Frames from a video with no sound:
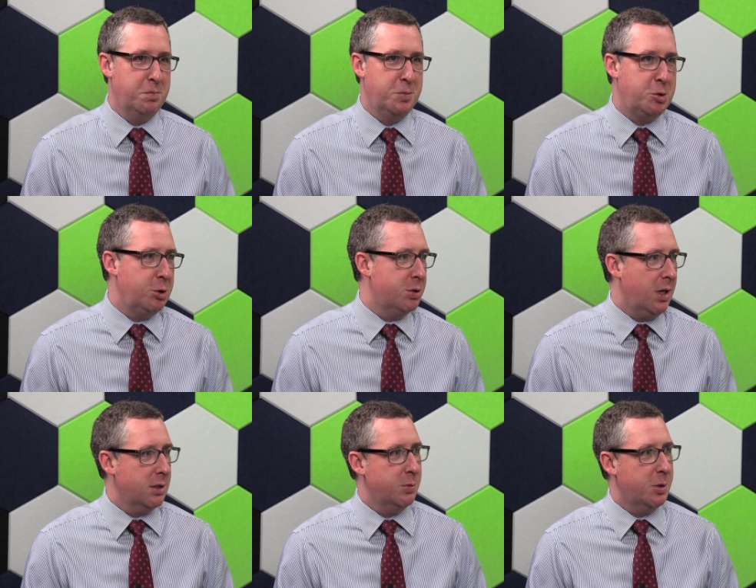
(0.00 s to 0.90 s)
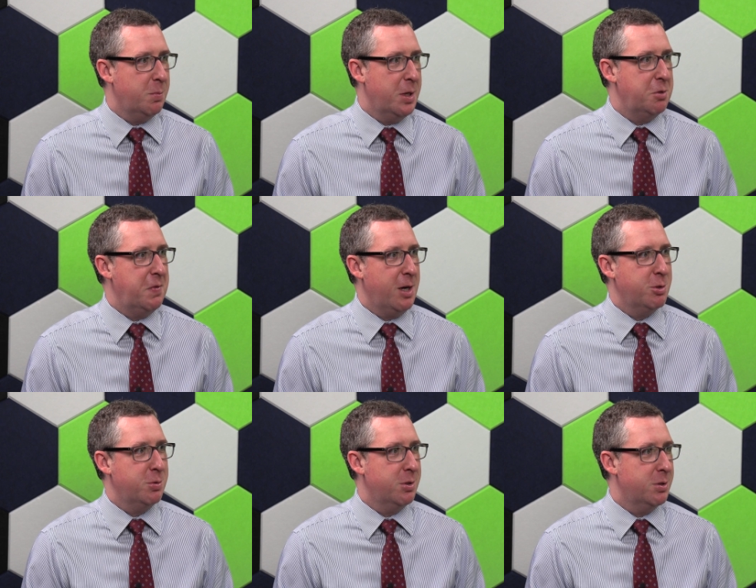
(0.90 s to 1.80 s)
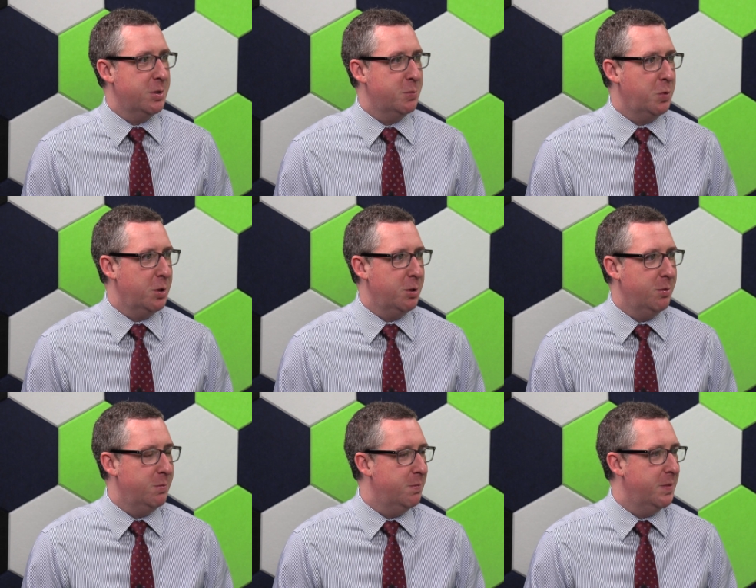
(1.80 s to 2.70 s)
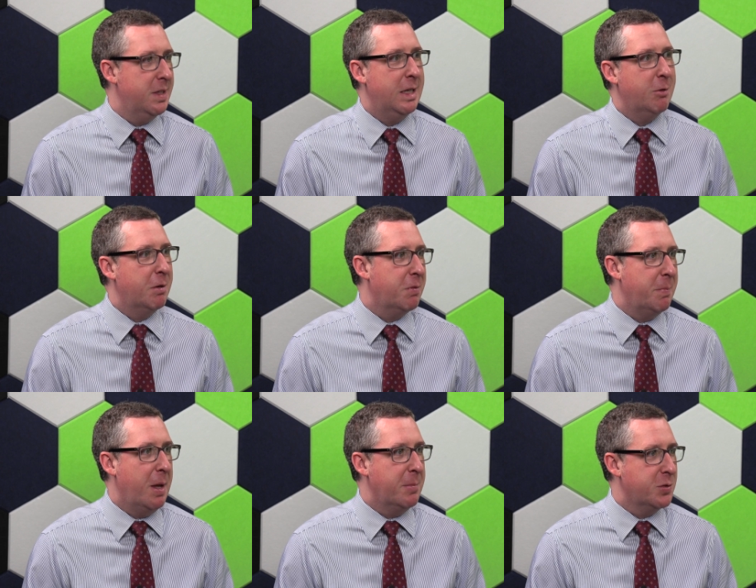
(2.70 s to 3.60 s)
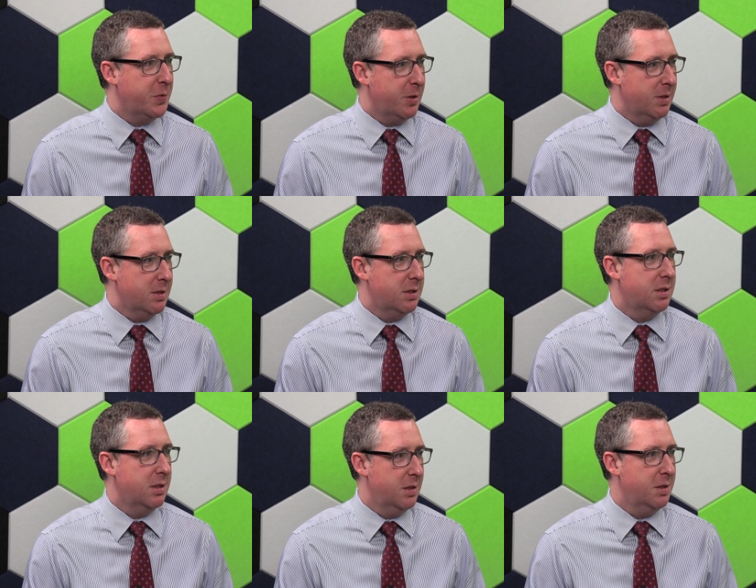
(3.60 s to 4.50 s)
Do you talk to other manufacturers? What are you hearing from them as far as